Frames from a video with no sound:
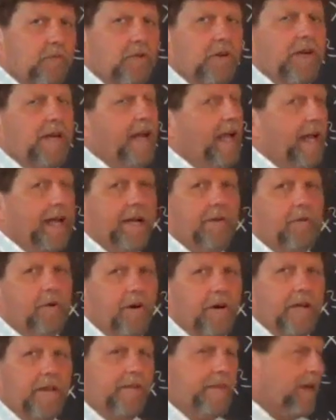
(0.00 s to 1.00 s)
1
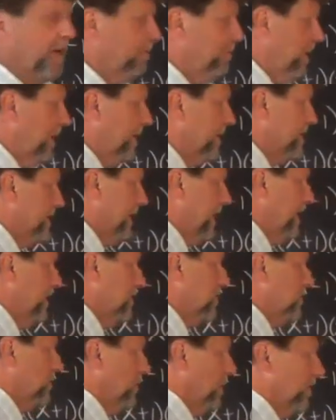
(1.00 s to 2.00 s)
anywhere in there because
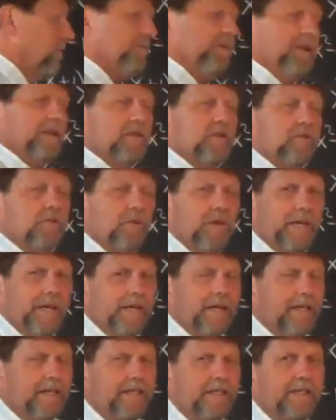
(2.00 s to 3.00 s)
x squared plus 1
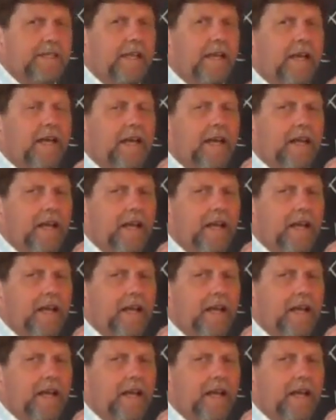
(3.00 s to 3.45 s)
is